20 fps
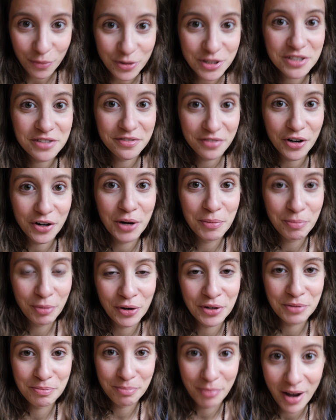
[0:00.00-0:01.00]
which is a very
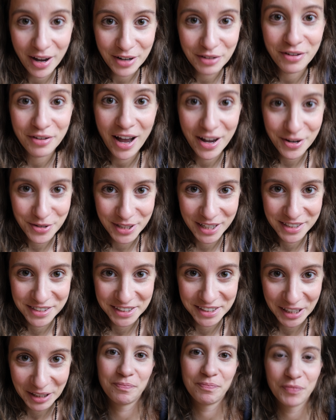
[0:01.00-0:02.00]
important part of house
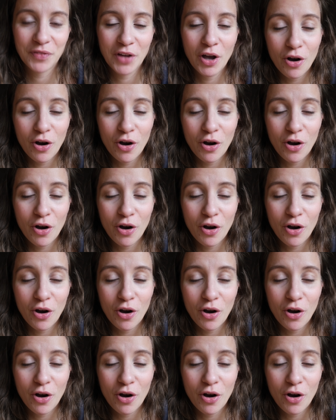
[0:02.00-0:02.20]
hunting.